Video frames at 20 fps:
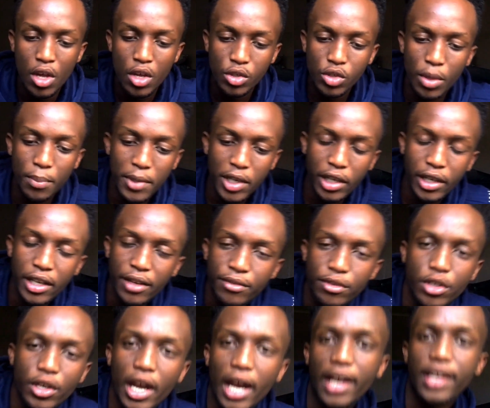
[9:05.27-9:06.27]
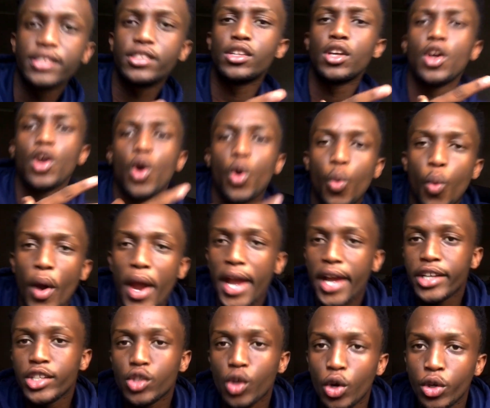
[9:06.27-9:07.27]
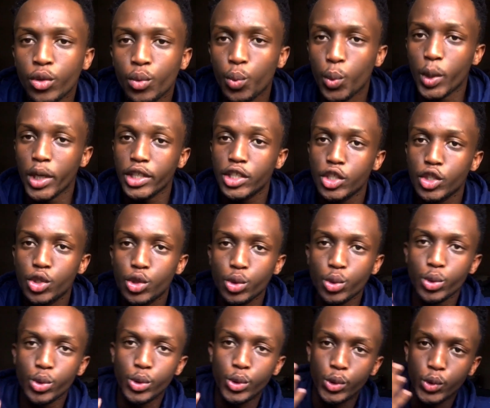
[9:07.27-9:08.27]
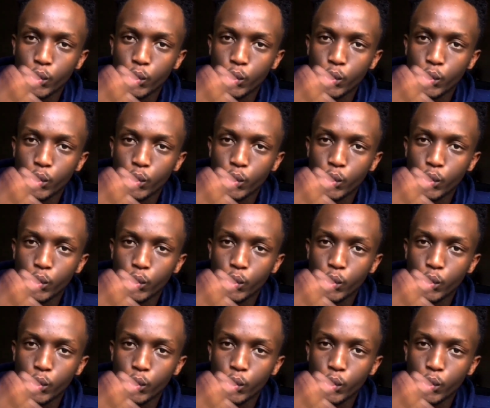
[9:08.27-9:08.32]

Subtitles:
So I'm gonna give you guys ways on which to